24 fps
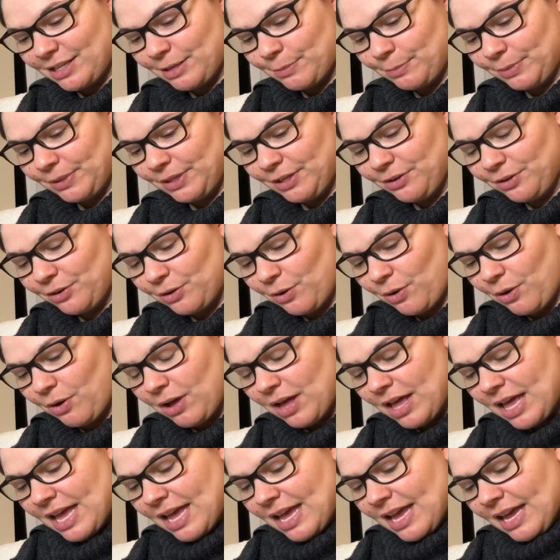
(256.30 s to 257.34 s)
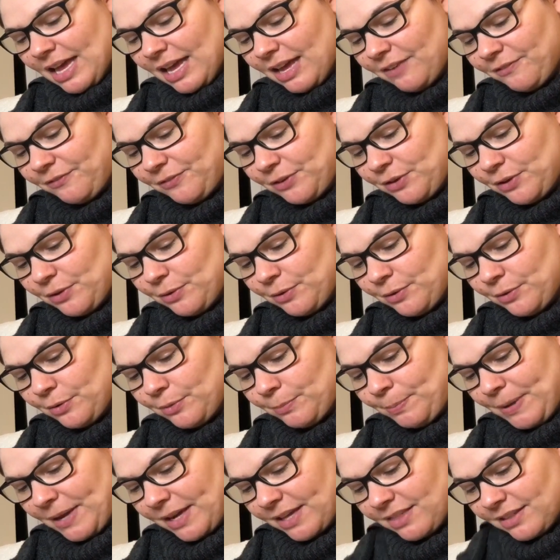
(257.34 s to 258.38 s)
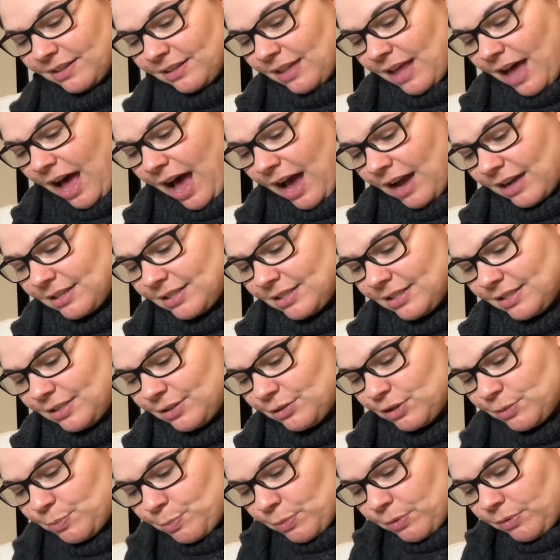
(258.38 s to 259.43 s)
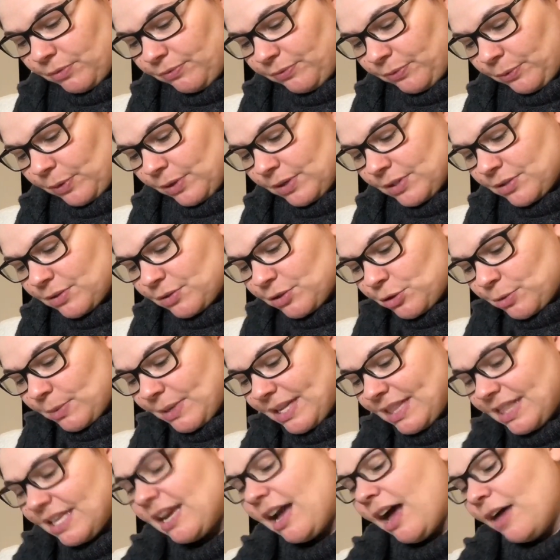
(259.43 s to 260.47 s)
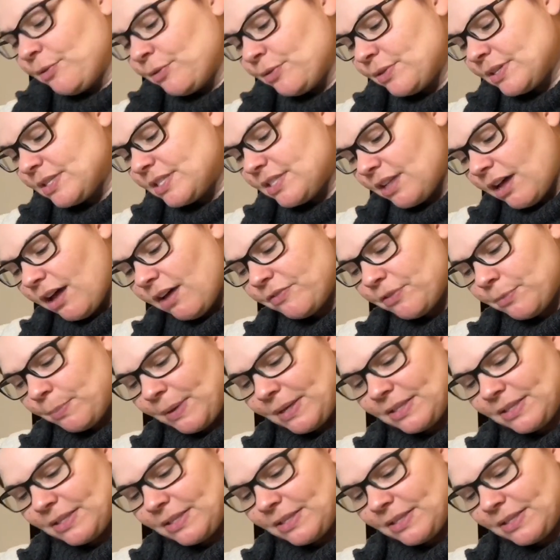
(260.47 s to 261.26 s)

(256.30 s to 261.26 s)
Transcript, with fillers: to complete your goal. If you pick the locks, use brute force, or do anything other than solve the